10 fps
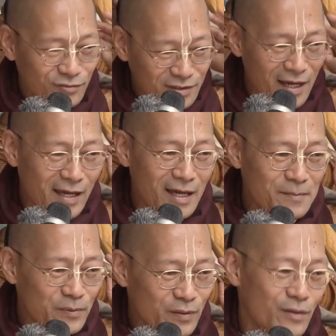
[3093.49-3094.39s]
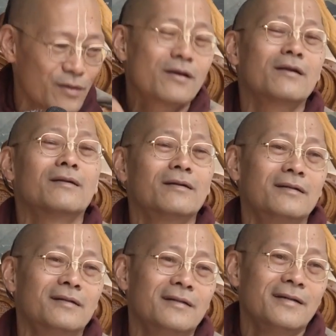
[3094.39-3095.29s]
to tie up her
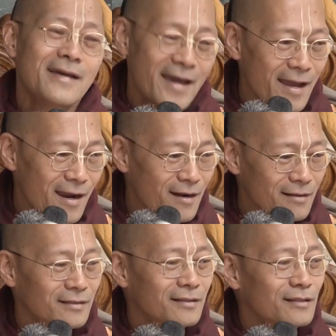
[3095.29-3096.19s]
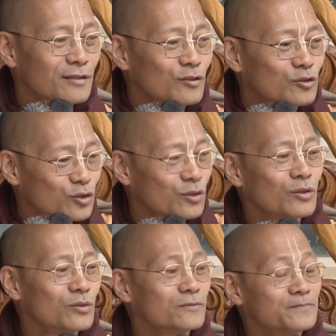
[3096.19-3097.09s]
hair
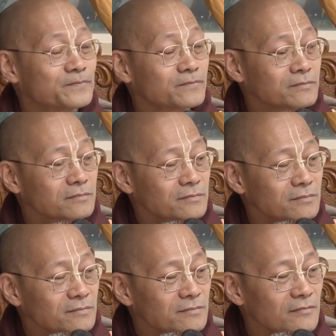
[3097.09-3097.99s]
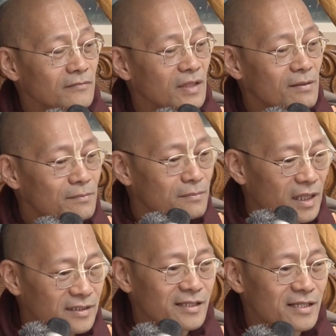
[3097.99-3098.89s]
to
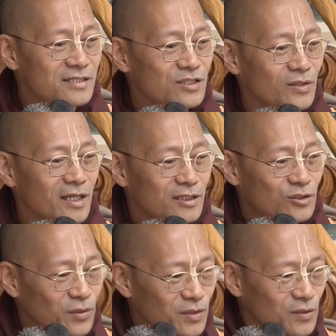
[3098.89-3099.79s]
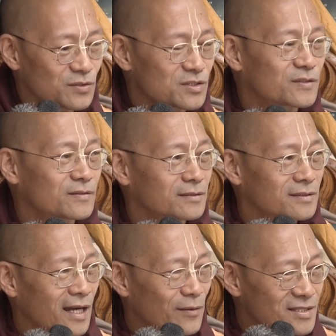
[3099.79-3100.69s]
Mother Yaśodā to use.
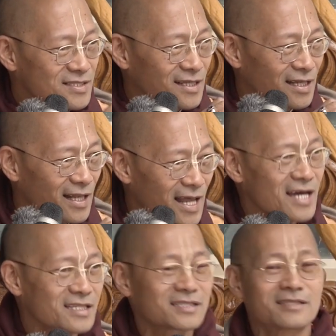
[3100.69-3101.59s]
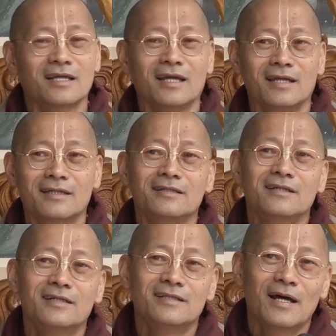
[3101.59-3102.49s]
That was the last thing
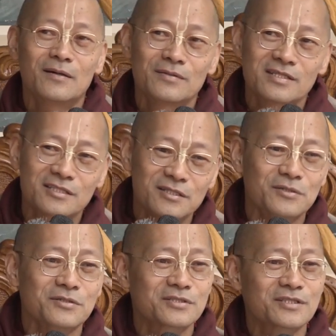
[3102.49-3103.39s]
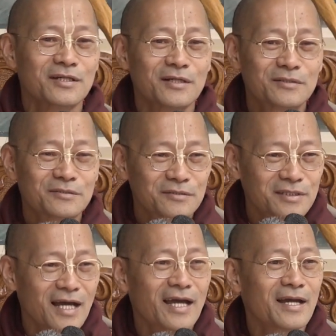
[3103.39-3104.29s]
that was used to
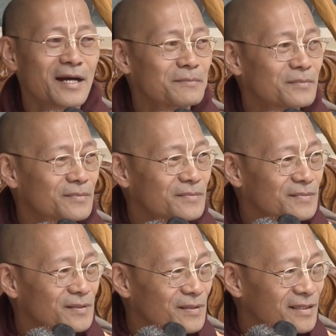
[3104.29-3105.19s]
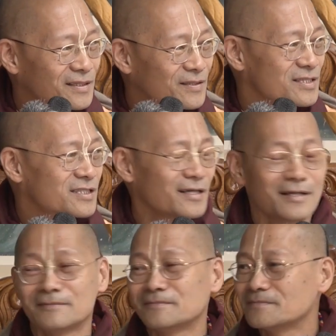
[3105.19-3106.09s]
tie up Lord Krishna.